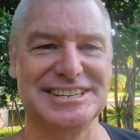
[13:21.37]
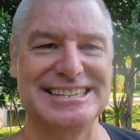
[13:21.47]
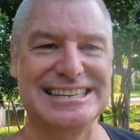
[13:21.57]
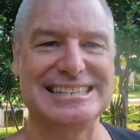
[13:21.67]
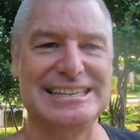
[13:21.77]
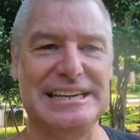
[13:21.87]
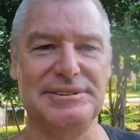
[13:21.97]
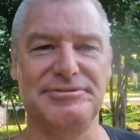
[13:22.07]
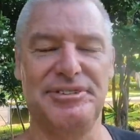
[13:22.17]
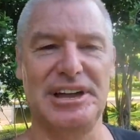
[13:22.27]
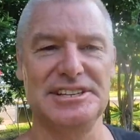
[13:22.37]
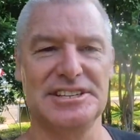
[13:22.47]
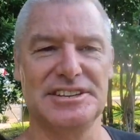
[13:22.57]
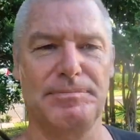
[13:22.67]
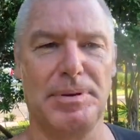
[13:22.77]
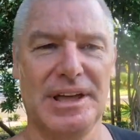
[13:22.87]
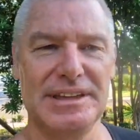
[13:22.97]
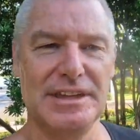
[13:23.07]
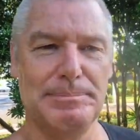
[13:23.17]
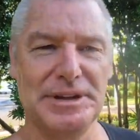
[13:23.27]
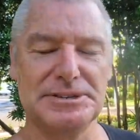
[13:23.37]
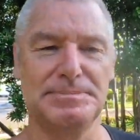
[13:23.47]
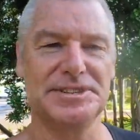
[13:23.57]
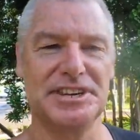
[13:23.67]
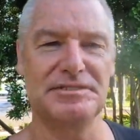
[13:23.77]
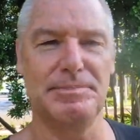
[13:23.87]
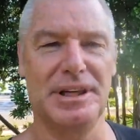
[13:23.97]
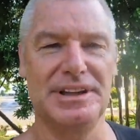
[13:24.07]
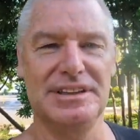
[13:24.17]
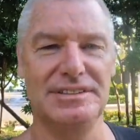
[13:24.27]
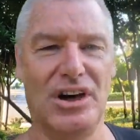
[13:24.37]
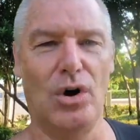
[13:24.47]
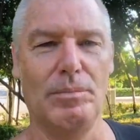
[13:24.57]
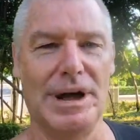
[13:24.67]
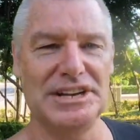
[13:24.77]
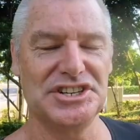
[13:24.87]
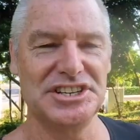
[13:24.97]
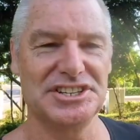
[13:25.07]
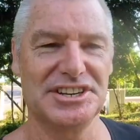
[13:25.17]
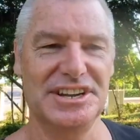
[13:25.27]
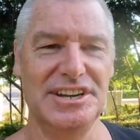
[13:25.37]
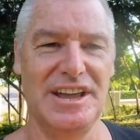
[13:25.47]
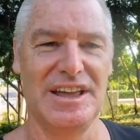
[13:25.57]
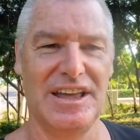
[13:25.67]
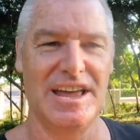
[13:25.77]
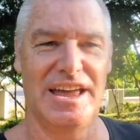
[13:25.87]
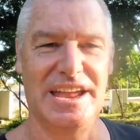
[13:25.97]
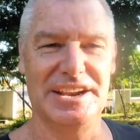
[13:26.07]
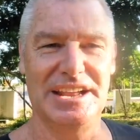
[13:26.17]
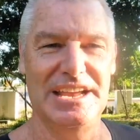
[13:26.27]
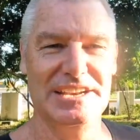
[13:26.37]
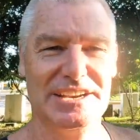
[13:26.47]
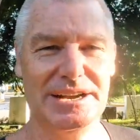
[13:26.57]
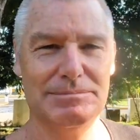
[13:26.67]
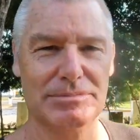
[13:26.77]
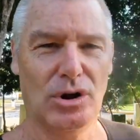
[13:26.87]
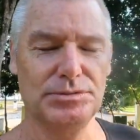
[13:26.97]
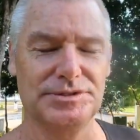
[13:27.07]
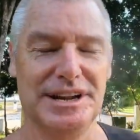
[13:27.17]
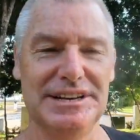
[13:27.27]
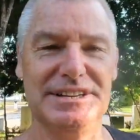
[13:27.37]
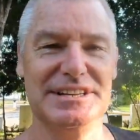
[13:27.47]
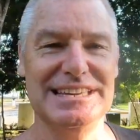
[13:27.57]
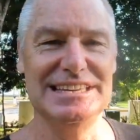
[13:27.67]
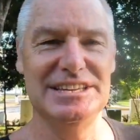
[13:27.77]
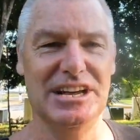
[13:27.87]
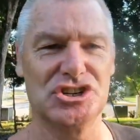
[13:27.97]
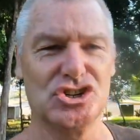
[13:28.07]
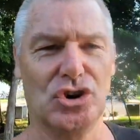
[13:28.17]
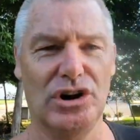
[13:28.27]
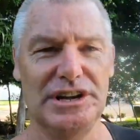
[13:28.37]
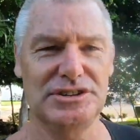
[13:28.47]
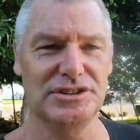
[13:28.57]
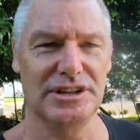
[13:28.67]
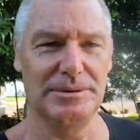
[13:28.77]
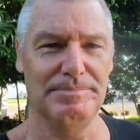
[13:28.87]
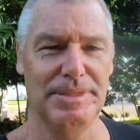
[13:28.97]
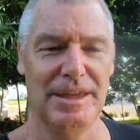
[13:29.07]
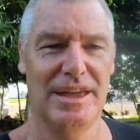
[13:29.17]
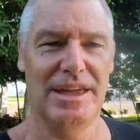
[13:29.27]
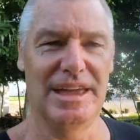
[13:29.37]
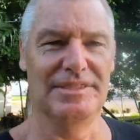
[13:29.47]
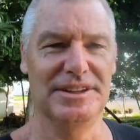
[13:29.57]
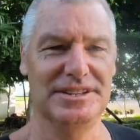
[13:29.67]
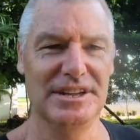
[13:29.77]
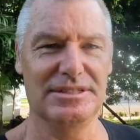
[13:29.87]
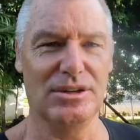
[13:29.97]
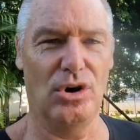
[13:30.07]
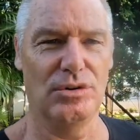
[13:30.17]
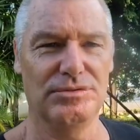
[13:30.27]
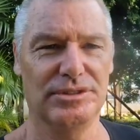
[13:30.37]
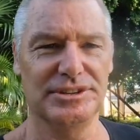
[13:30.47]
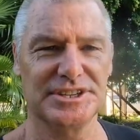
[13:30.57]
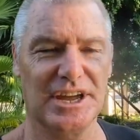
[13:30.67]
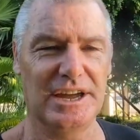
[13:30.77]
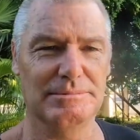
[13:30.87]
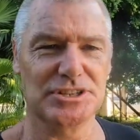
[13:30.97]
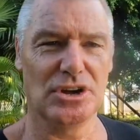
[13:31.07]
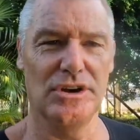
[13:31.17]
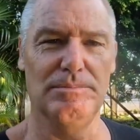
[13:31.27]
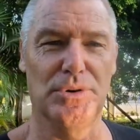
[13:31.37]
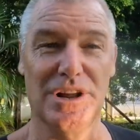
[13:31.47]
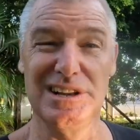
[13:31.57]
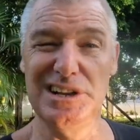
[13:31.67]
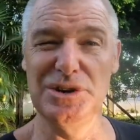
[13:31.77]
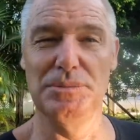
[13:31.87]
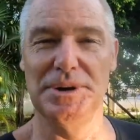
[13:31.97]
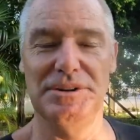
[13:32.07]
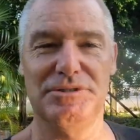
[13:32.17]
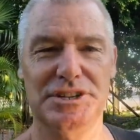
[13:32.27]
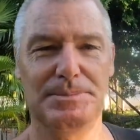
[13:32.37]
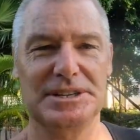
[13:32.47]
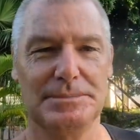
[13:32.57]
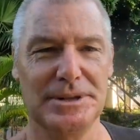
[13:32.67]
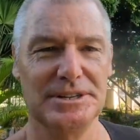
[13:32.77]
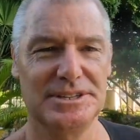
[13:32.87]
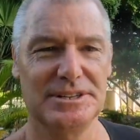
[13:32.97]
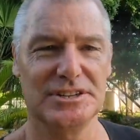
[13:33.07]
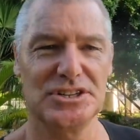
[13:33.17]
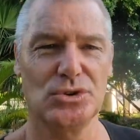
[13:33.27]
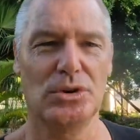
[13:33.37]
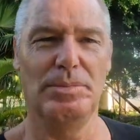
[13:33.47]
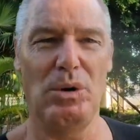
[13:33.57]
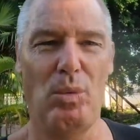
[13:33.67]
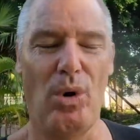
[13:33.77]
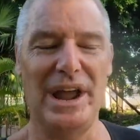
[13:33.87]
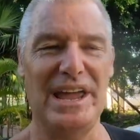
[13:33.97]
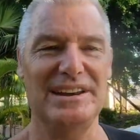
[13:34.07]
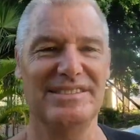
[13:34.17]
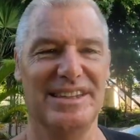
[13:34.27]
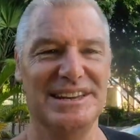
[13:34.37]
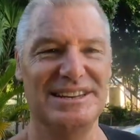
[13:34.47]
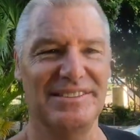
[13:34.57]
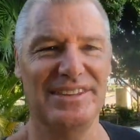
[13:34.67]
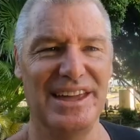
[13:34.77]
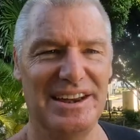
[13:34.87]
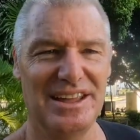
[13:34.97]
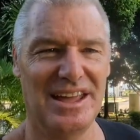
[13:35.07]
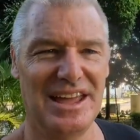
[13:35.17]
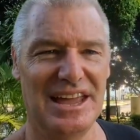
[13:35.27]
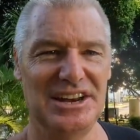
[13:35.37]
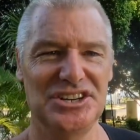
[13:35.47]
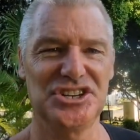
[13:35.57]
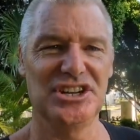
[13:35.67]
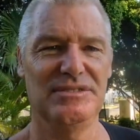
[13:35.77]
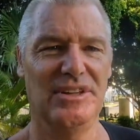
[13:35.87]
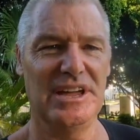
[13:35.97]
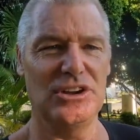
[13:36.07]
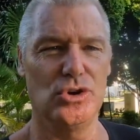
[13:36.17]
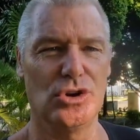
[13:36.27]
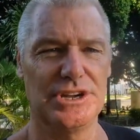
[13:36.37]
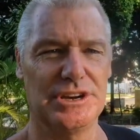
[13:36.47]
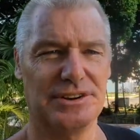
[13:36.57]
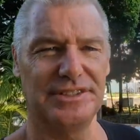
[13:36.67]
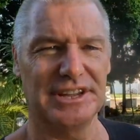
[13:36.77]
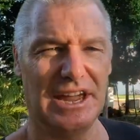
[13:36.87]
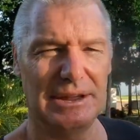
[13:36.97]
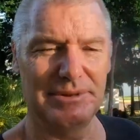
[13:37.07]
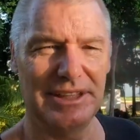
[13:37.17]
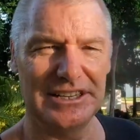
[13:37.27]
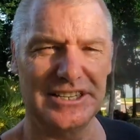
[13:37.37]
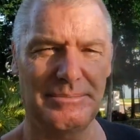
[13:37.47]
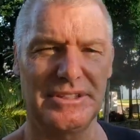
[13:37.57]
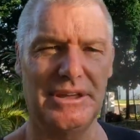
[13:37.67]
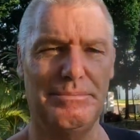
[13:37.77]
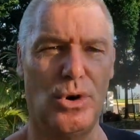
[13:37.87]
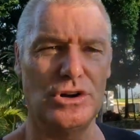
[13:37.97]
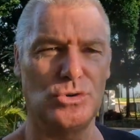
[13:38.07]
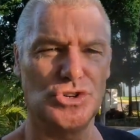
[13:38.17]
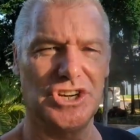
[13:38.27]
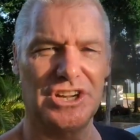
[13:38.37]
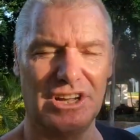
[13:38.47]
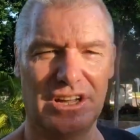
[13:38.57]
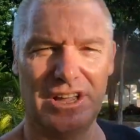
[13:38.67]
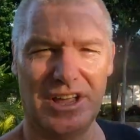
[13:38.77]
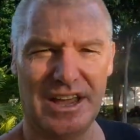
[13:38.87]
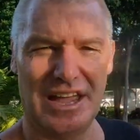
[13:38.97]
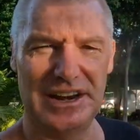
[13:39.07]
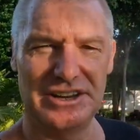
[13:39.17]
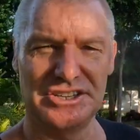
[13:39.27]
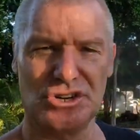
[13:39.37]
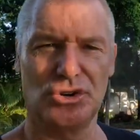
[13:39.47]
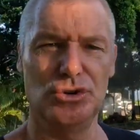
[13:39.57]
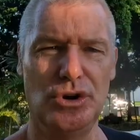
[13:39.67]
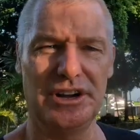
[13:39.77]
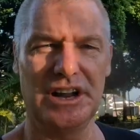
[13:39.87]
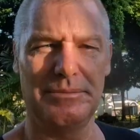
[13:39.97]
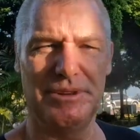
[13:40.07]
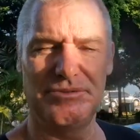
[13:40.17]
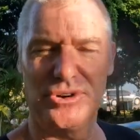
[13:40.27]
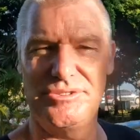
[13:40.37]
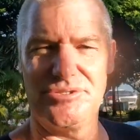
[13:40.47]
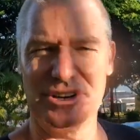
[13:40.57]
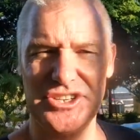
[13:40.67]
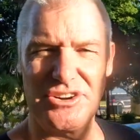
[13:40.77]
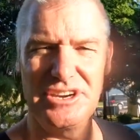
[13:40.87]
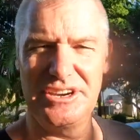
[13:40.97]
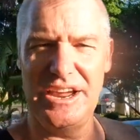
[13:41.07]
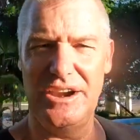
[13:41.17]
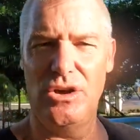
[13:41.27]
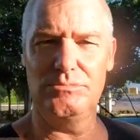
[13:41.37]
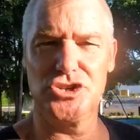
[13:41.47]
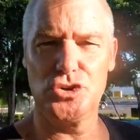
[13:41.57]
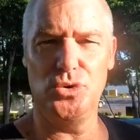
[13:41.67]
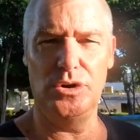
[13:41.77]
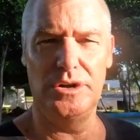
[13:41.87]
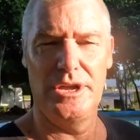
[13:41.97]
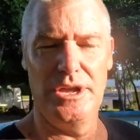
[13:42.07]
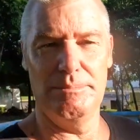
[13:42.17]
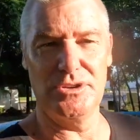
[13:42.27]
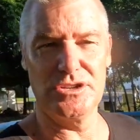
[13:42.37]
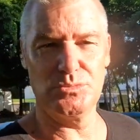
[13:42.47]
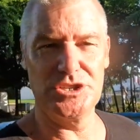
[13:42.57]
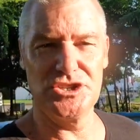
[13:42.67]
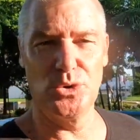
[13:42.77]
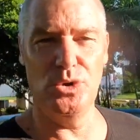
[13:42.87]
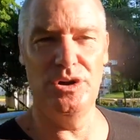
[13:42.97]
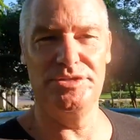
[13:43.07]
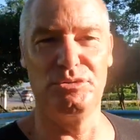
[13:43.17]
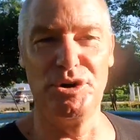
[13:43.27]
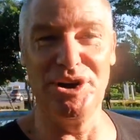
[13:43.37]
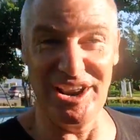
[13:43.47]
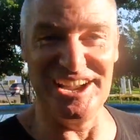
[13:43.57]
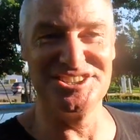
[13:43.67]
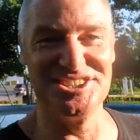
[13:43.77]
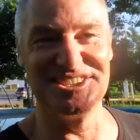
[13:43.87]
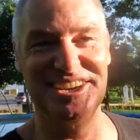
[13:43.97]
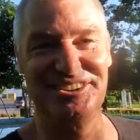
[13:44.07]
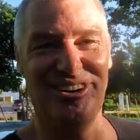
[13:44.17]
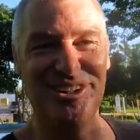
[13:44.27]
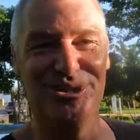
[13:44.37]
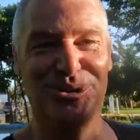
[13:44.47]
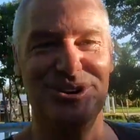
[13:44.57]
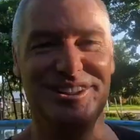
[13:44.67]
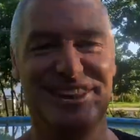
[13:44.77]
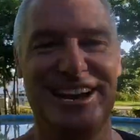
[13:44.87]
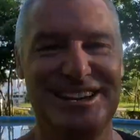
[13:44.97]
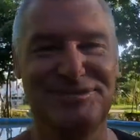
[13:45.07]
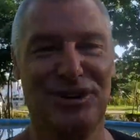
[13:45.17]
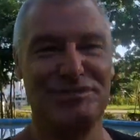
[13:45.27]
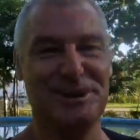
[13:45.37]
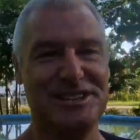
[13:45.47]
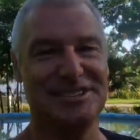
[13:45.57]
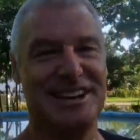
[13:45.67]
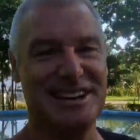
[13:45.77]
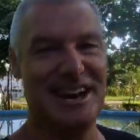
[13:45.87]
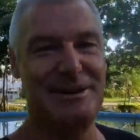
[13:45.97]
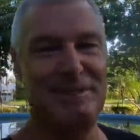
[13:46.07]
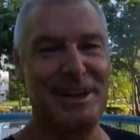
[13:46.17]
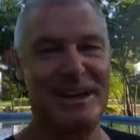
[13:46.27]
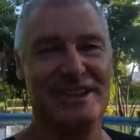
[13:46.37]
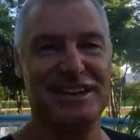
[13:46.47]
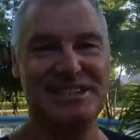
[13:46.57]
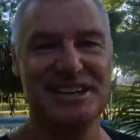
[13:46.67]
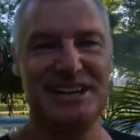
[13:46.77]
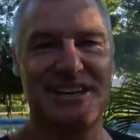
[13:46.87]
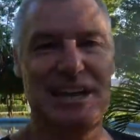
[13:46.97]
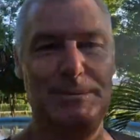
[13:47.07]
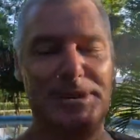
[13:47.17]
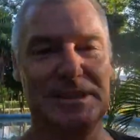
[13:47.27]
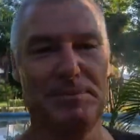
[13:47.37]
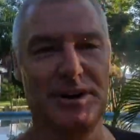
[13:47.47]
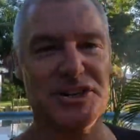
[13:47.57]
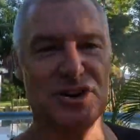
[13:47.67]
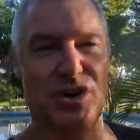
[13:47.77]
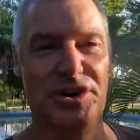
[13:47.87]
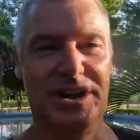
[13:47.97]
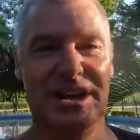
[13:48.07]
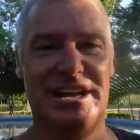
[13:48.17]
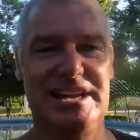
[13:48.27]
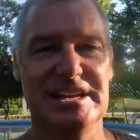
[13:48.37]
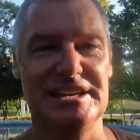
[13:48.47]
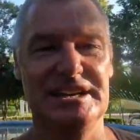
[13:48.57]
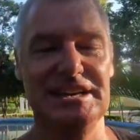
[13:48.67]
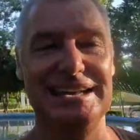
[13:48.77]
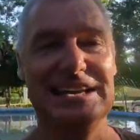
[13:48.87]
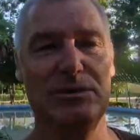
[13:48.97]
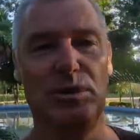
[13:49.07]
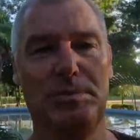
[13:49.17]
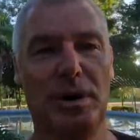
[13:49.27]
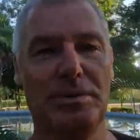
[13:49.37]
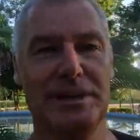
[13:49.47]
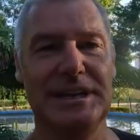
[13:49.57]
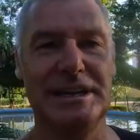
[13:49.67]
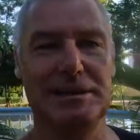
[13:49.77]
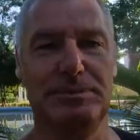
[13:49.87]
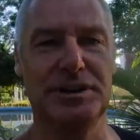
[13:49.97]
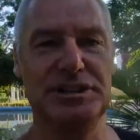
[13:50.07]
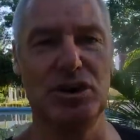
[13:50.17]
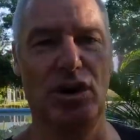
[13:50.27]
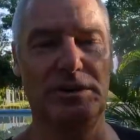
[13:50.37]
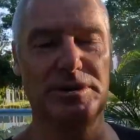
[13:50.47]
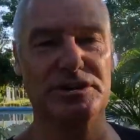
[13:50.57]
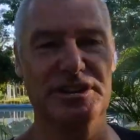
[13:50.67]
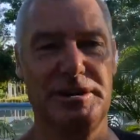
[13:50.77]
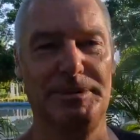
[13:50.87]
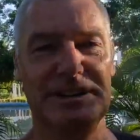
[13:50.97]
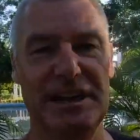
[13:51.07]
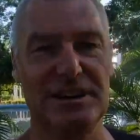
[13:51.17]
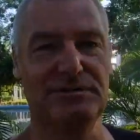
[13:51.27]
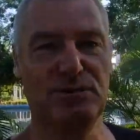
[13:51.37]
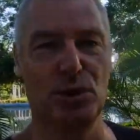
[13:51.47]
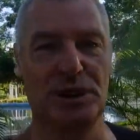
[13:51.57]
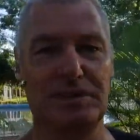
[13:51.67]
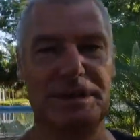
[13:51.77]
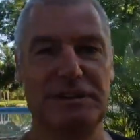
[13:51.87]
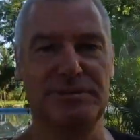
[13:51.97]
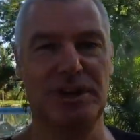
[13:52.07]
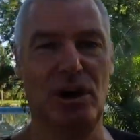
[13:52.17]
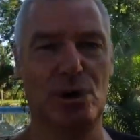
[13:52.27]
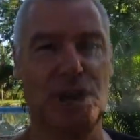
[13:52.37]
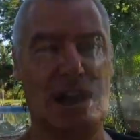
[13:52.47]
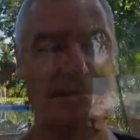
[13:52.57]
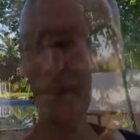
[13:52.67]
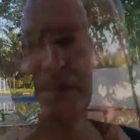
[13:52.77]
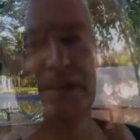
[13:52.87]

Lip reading: 16 phases of play, their best set of play in the whole match yesterday, and it ended up culminating in a try to them in the death of this game. So put a little bit of respectability in the score, but why hadn't they done that and achieved that earlier in the game? And that's something that Michael Cheika and his crew are going to be very frustrated at, I'm sure, because we saw the real Argentina, I thought, in the last 5 minutes of that game. They started heaping the pressure on England, and England were probably getting pretty tired because they'd been down to 14 men for the whole game.